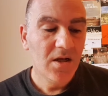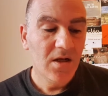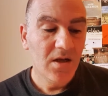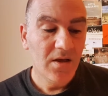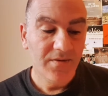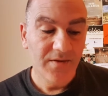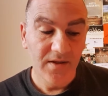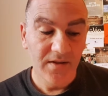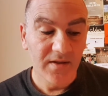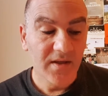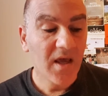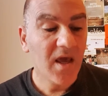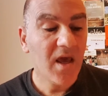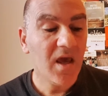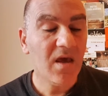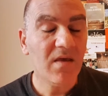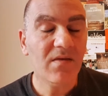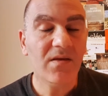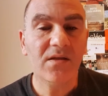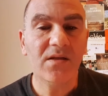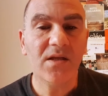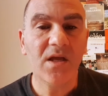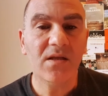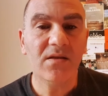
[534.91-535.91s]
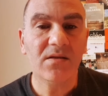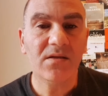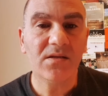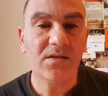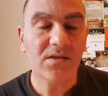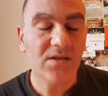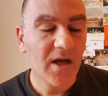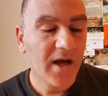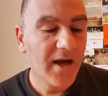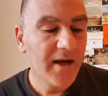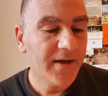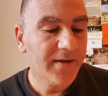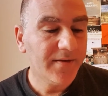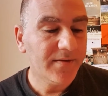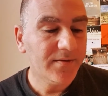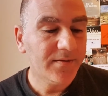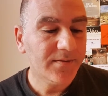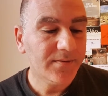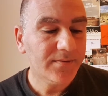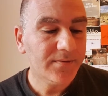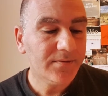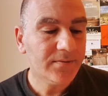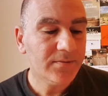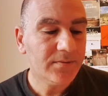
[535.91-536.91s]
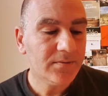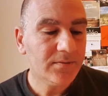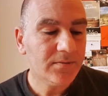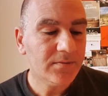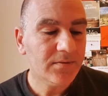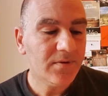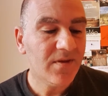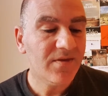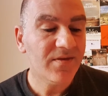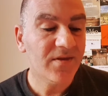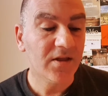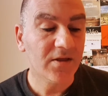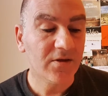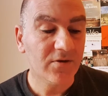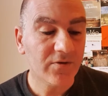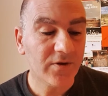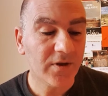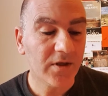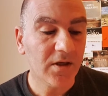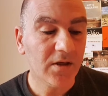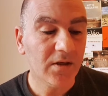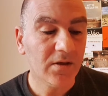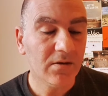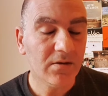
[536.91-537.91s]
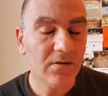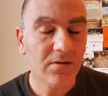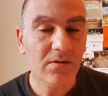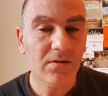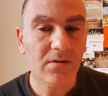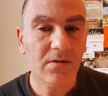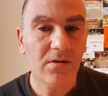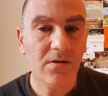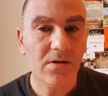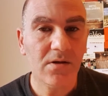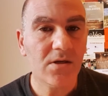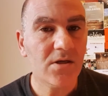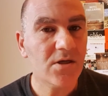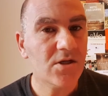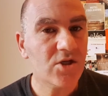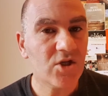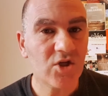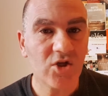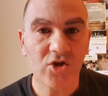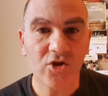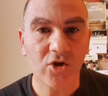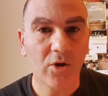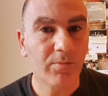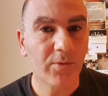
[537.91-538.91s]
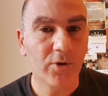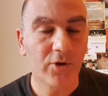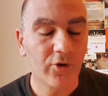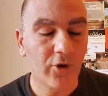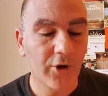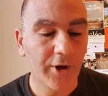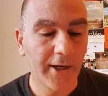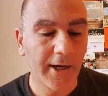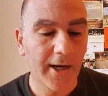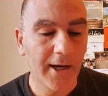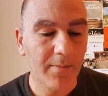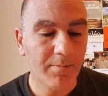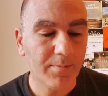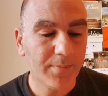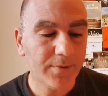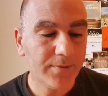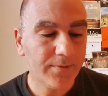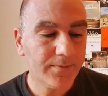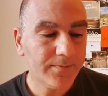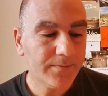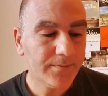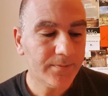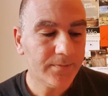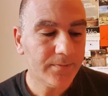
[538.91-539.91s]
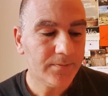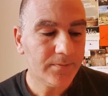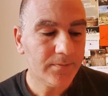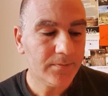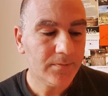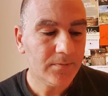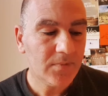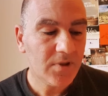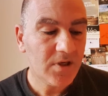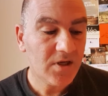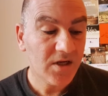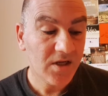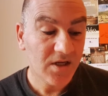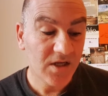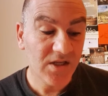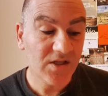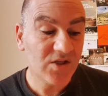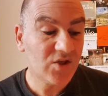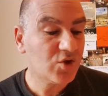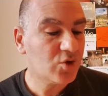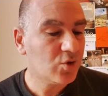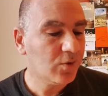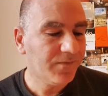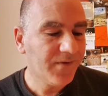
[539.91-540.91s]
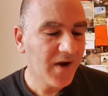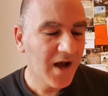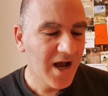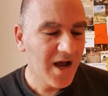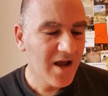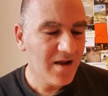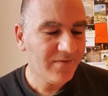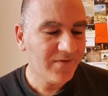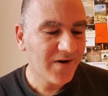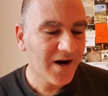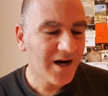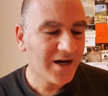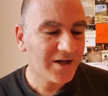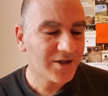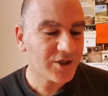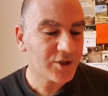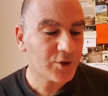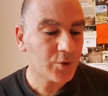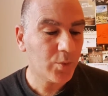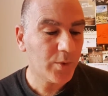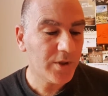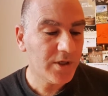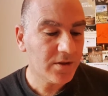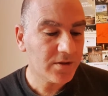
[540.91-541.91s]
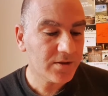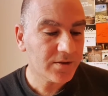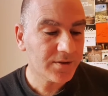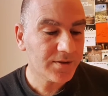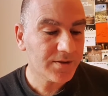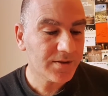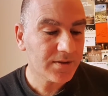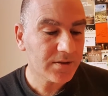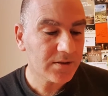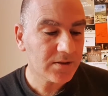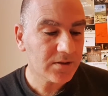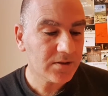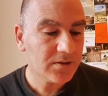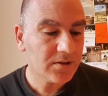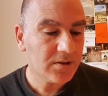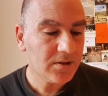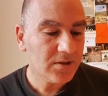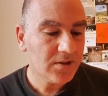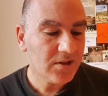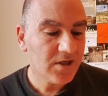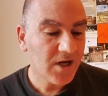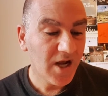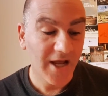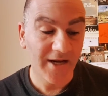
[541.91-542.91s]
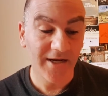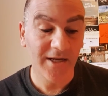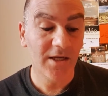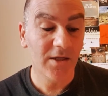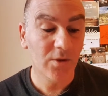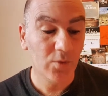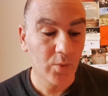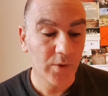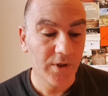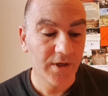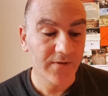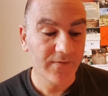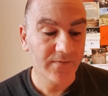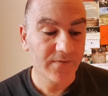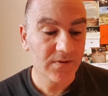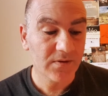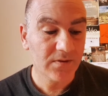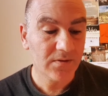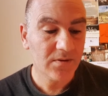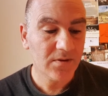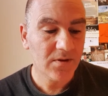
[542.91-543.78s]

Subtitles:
the day the dentist died, the tree stopped growing up. It survived harsh winters and heat waves.